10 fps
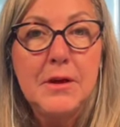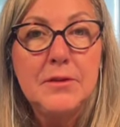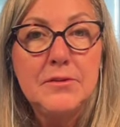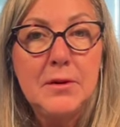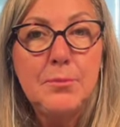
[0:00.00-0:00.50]

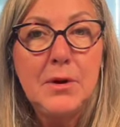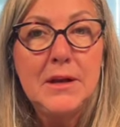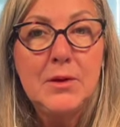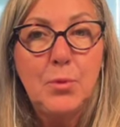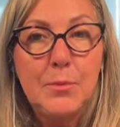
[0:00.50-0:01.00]
Some
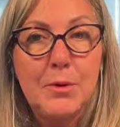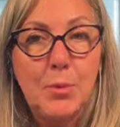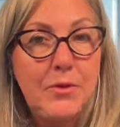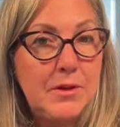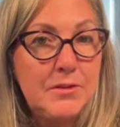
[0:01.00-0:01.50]
pregnant women
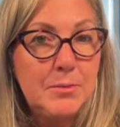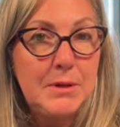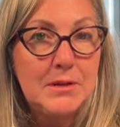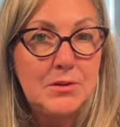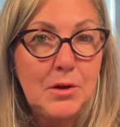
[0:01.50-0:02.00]
with
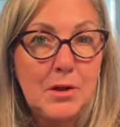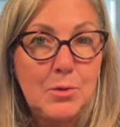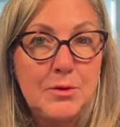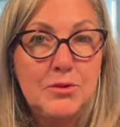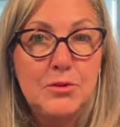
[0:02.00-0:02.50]
histamine intolerance